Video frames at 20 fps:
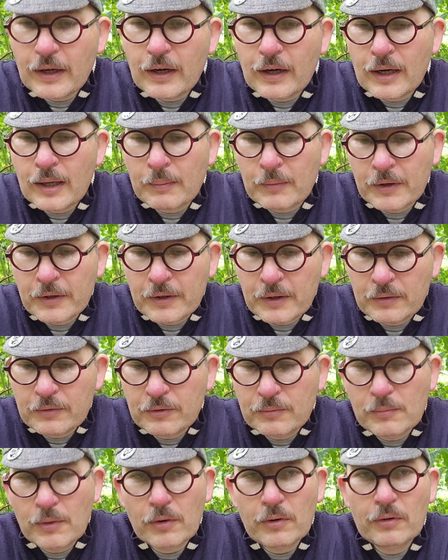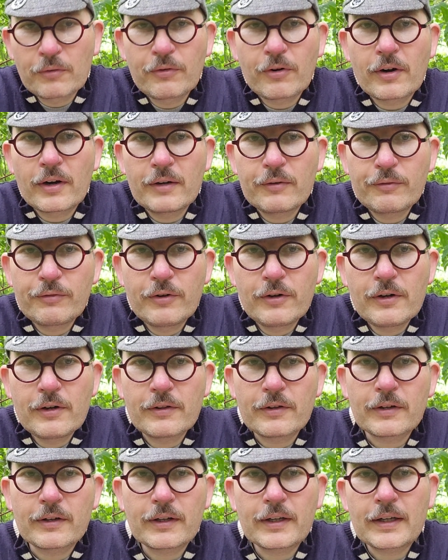am I going to modify it
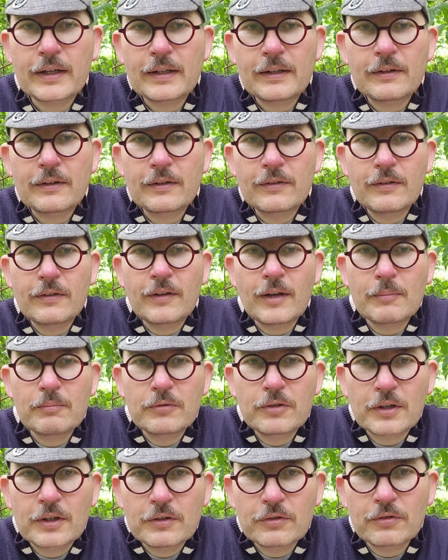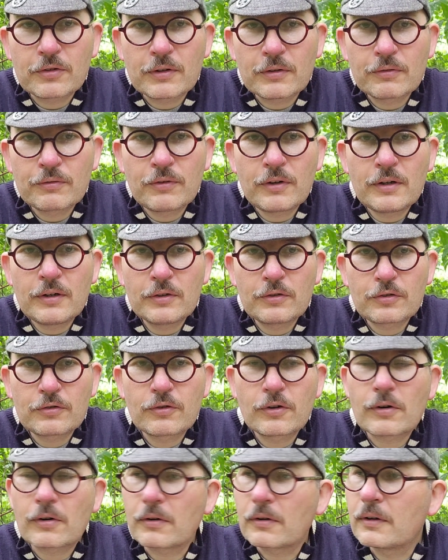further? And the temptation is very
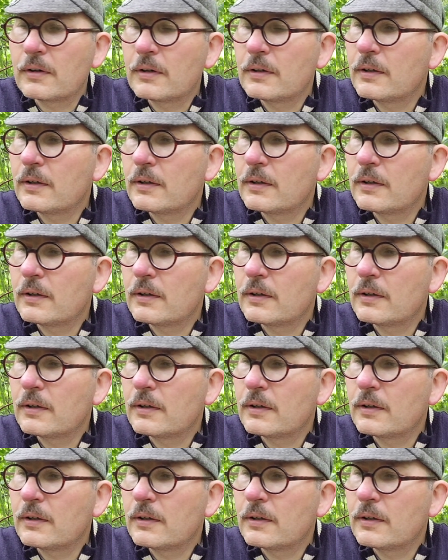strong.